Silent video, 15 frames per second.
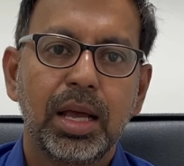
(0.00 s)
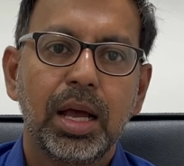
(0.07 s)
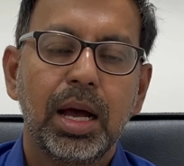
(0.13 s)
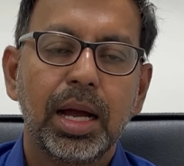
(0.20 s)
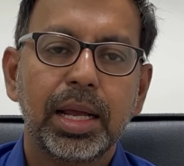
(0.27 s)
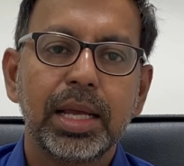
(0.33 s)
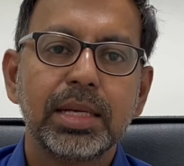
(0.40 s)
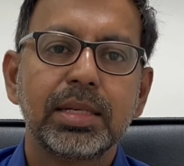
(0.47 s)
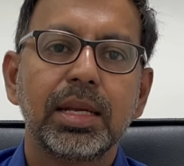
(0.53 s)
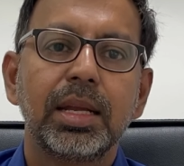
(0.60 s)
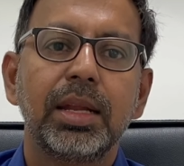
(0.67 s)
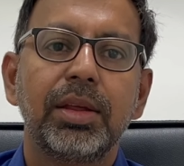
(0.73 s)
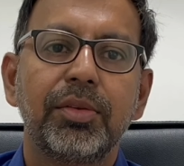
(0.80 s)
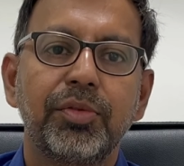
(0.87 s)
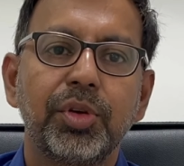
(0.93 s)

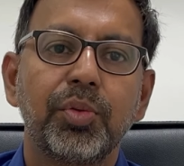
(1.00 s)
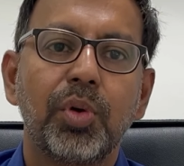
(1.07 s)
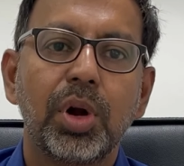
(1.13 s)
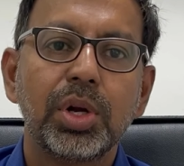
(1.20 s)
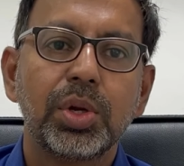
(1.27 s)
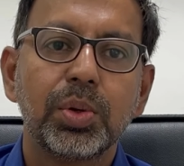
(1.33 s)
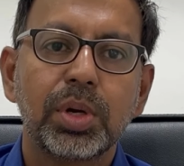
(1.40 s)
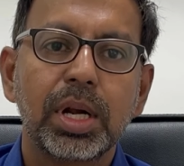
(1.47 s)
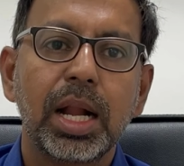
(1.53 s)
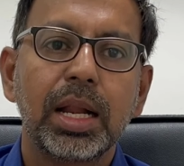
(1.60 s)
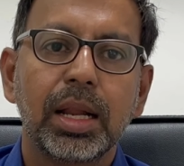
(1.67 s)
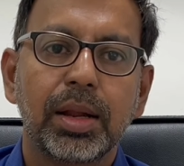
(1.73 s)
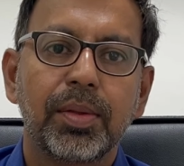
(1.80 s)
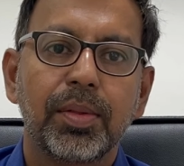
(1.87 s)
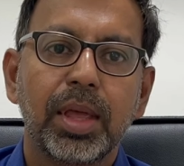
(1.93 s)
Occasionally if you want to run
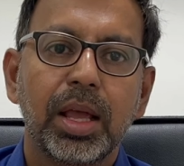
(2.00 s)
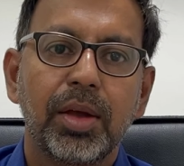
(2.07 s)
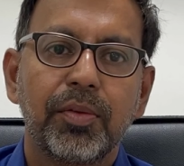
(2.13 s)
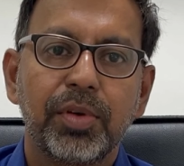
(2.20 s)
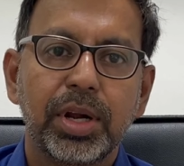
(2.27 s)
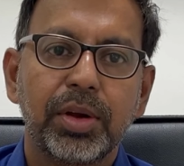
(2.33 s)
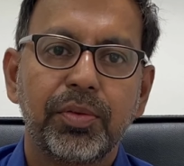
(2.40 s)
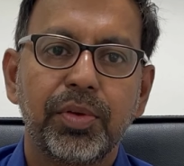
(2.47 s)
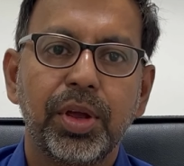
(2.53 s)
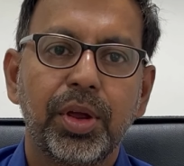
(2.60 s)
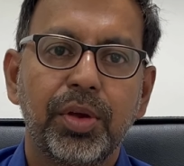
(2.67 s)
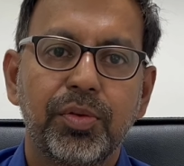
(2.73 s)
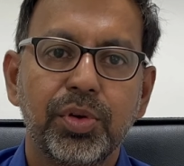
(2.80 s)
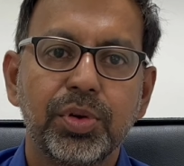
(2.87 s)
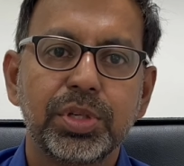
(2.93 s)
for a quick
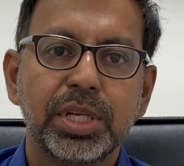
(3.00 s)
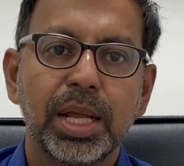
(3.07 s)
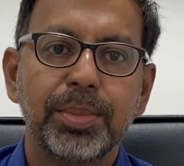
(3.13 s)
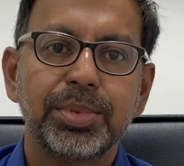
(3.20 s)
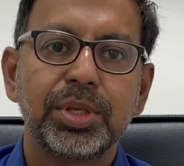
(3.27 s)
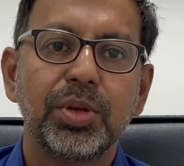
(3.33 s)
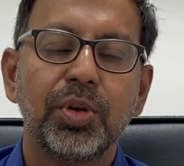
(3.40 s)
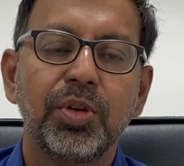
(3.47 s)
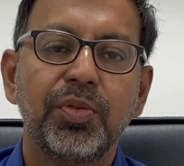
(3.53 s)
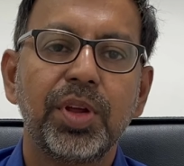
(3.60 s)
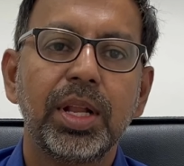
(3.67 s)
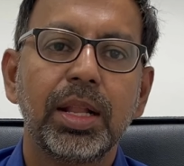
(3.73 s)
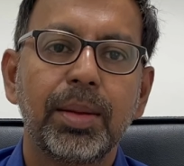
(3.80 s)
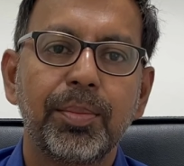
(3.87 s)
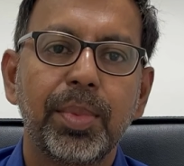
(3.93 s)
few steps, you will feel
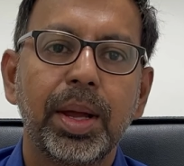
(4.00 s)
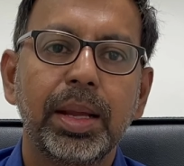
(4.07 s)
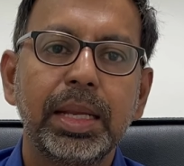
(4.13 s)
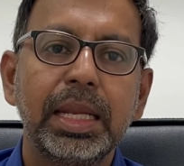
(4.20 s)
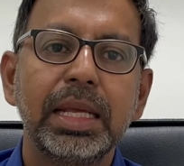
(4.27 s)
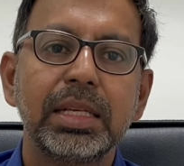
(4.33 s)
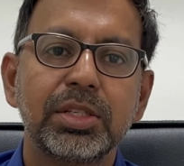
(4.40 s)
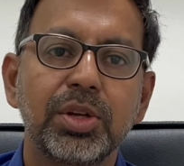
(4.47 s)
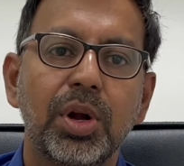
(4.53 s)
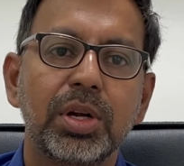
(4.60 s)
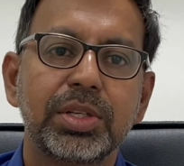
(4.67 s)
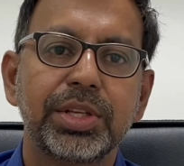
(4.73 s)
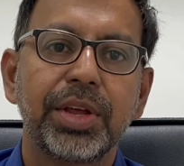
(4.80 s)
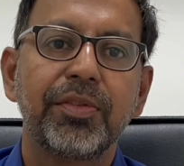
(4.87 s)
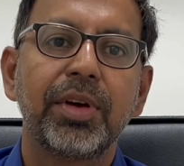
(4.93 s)
that my knee is not
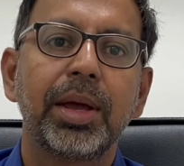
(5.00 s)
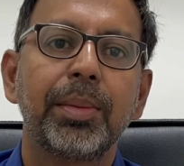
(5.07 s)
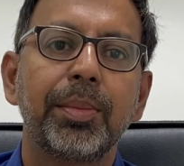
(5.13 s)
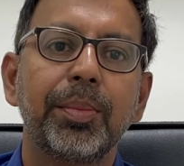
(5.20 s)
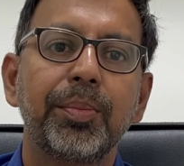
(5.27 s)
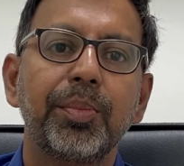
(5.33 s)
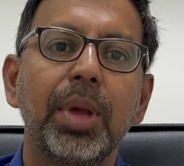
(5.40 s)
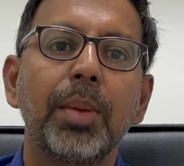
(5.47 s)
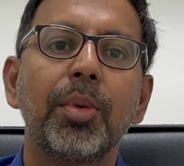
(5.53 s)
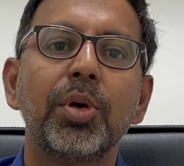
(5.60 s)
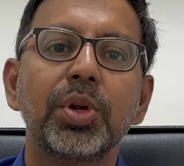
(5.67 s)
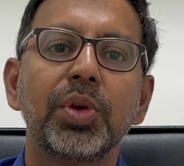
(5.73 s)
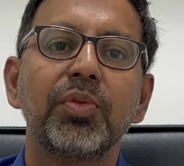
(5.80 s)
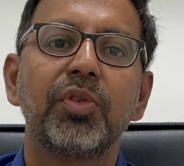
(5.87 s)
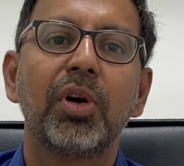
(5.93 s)
safe, I am
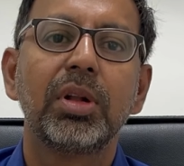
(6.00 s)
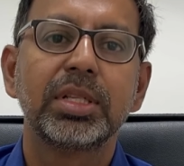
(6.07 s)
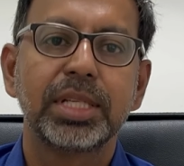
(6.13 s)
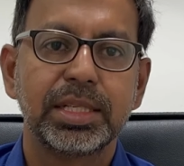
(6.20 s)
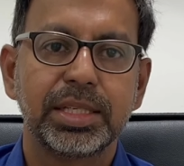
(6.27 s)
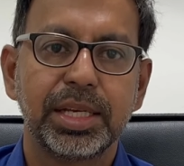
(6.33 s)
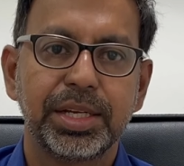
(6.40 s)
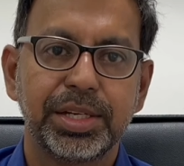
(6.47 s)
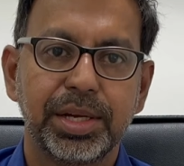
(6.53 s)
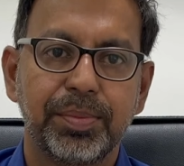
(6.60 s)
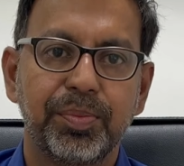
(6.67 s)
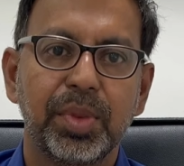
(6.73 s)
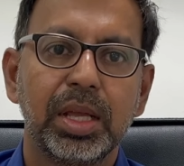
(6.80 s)
about to fall sensation.